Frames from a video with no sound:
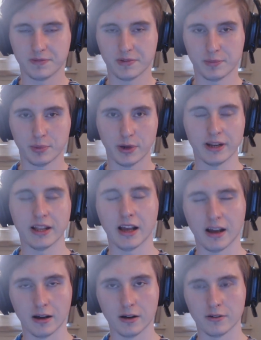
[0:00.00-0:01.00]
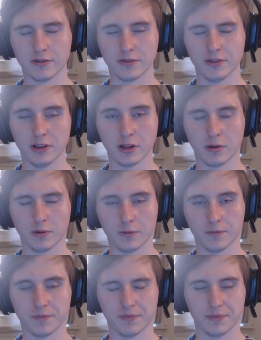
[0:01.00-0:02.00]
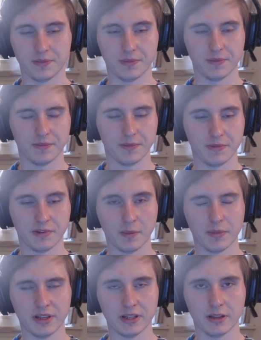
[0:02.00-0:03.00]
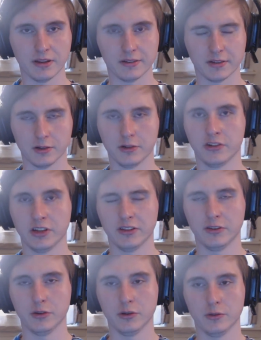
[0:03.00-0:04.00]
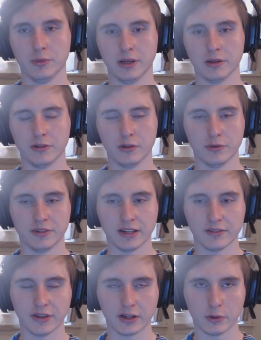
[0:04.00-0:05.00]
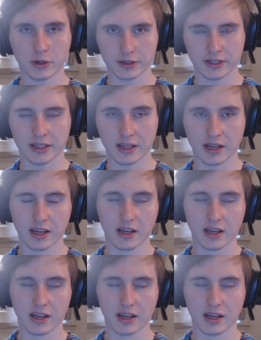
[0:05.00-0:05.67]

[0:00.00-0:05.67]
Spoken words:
spread of, you know, something this urgent to be able to take effect quickly.